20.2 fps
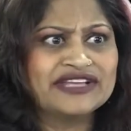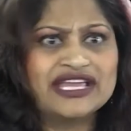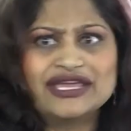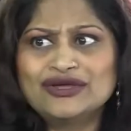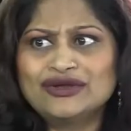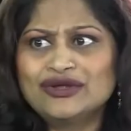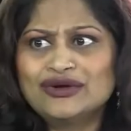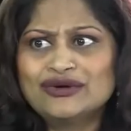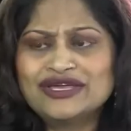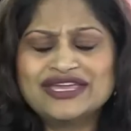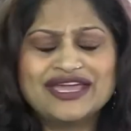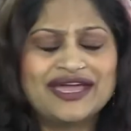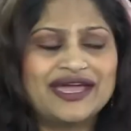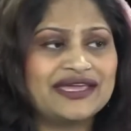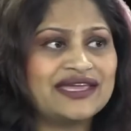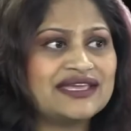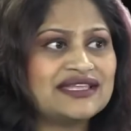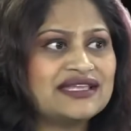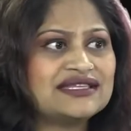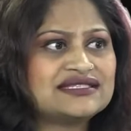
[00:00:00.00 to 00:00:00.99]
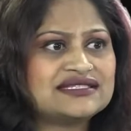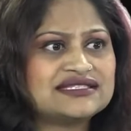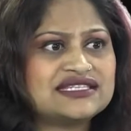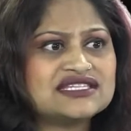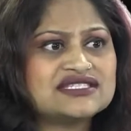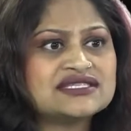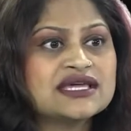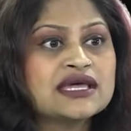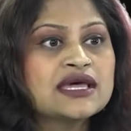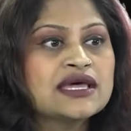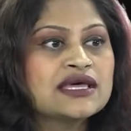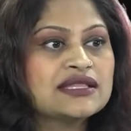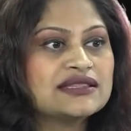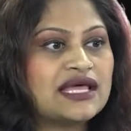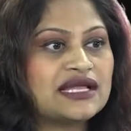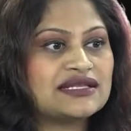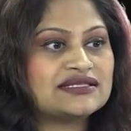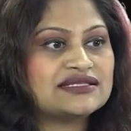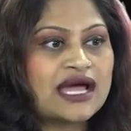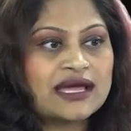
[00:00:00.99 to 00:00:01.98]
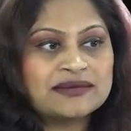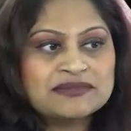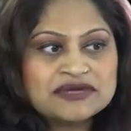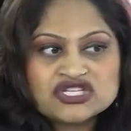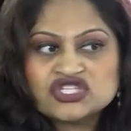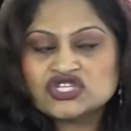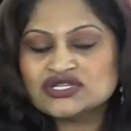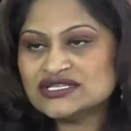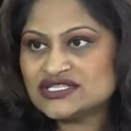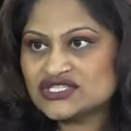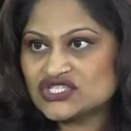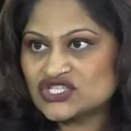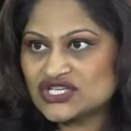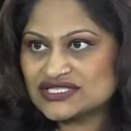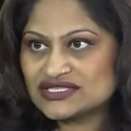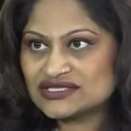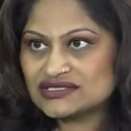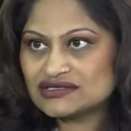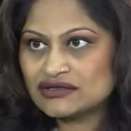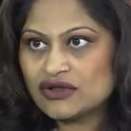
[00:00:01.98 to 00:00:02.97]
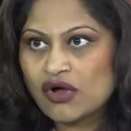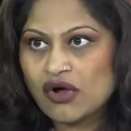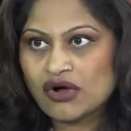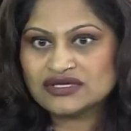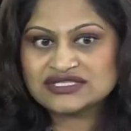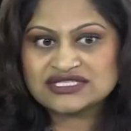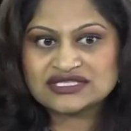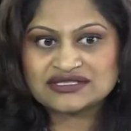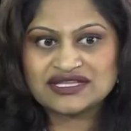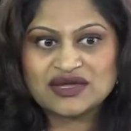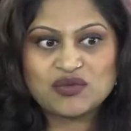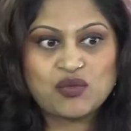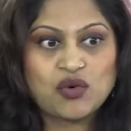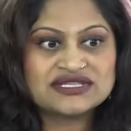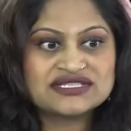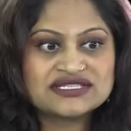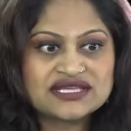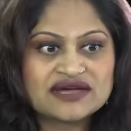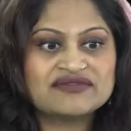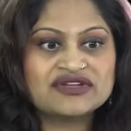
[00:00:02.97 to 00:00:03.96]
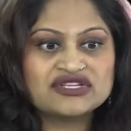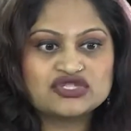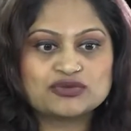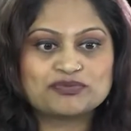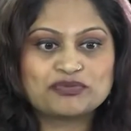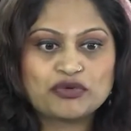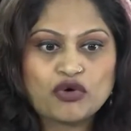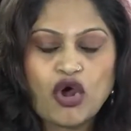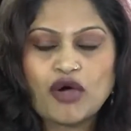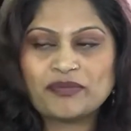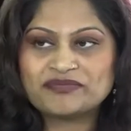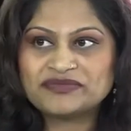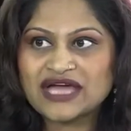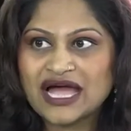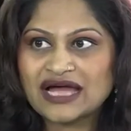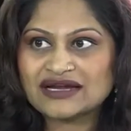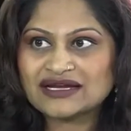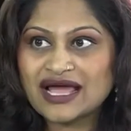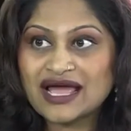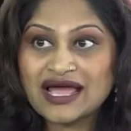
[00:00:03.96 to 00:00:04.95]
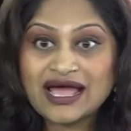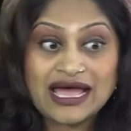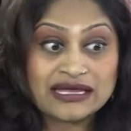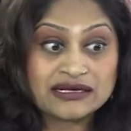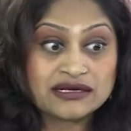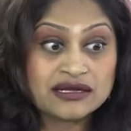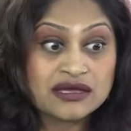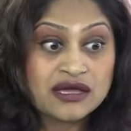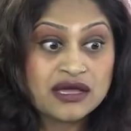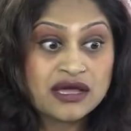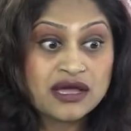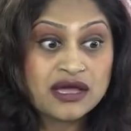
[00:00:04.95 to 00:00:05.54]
You know, yeah, it's yeah. just that dimension is just lost. They mm. want someone to prop that. And